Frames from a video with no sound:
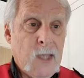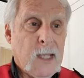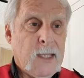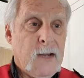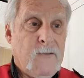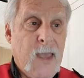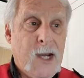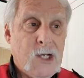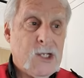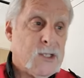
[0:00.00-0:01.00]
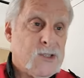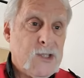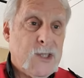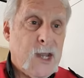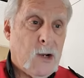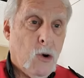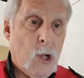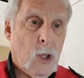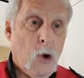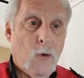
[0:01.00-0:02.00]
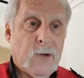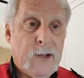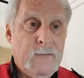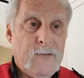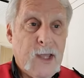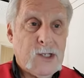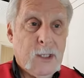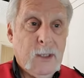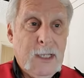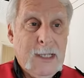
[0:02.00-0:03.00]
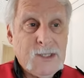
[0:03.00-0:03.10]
Now, the advantages of synthetic oil over conventional.